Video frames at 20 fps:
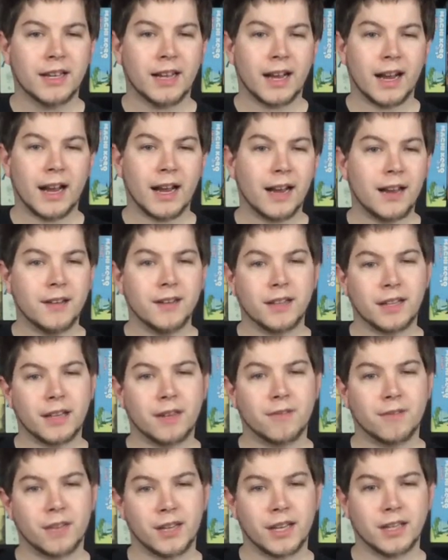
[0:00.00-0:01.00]
and
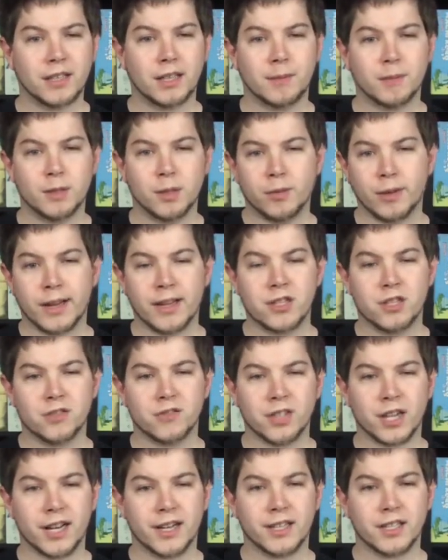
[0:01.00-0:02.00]
give Kingdomino Age of
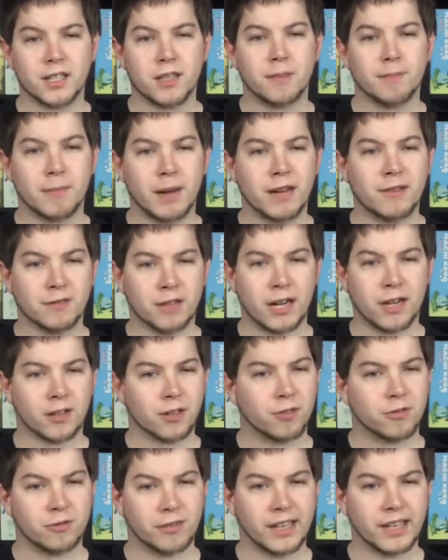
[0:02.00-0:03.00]
Giants my rock
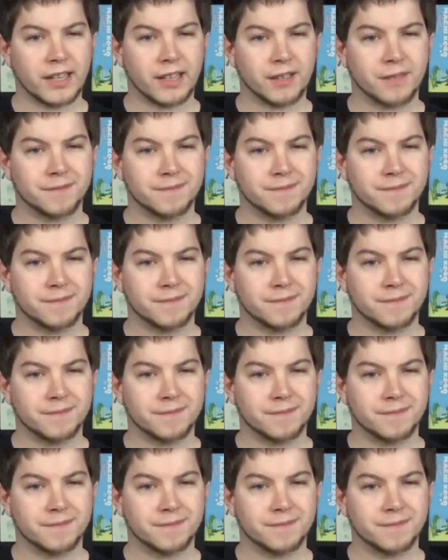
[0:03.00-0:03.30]
rating.